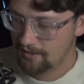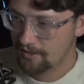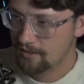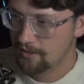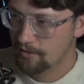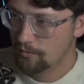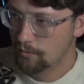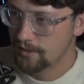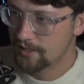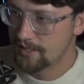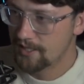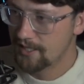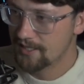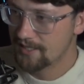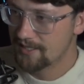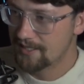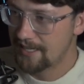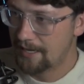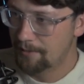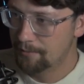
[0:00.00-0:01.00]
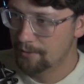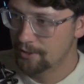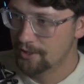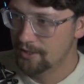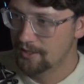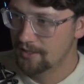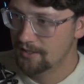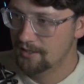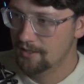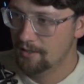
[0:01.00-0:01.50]
once he
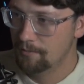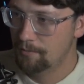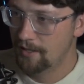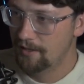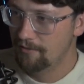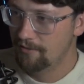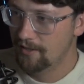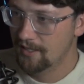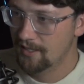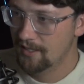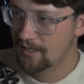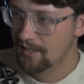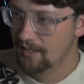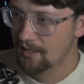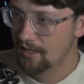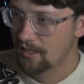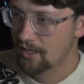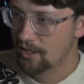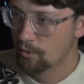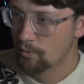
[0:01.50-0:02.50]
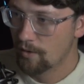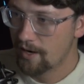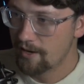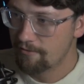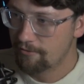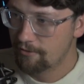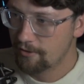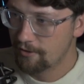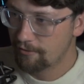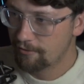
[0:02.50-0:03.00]
establishes pivot,
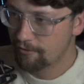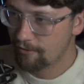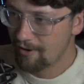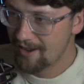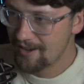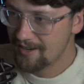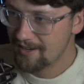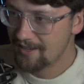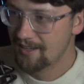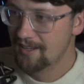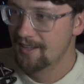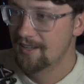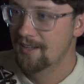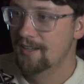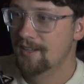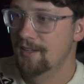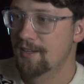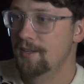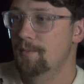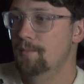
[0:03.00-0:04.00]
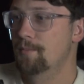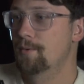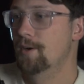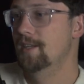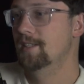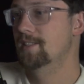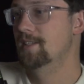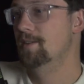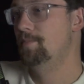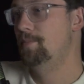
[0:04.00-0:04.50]
right foot front,
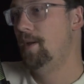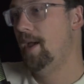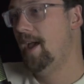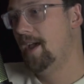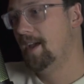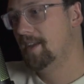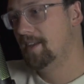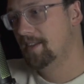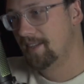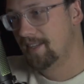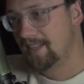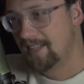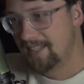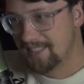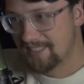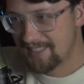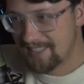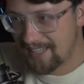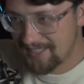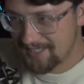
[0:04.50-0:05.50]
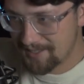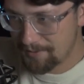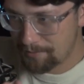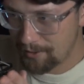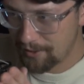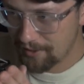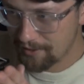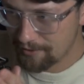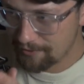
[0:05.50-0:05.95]
brings it back, decides to put his